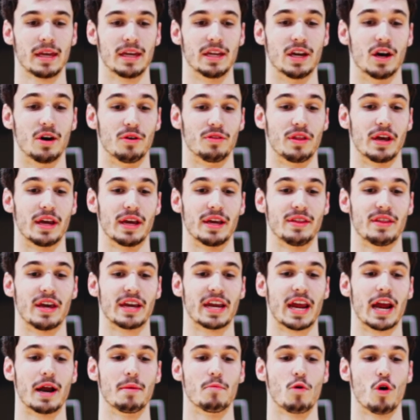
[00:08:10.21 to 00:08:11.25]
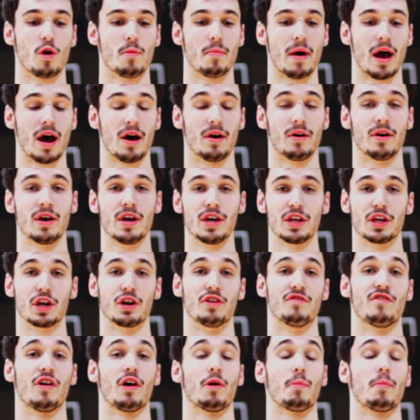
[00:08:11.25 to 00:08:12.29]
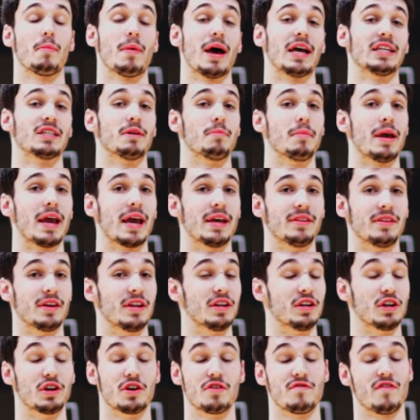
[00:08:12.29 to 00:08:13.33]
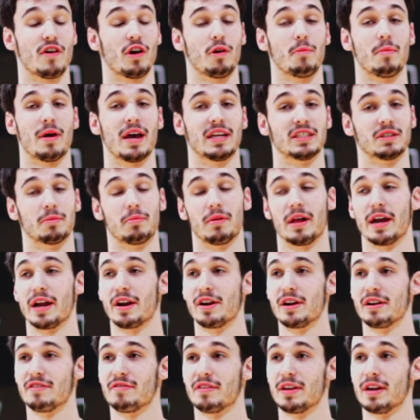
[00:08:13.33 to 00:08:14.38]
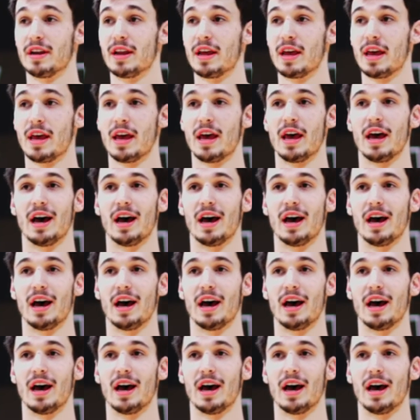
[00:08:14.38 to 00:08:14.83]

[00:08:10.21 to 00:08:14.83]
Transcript: You know, they care more about your development as a man than your development as a player even.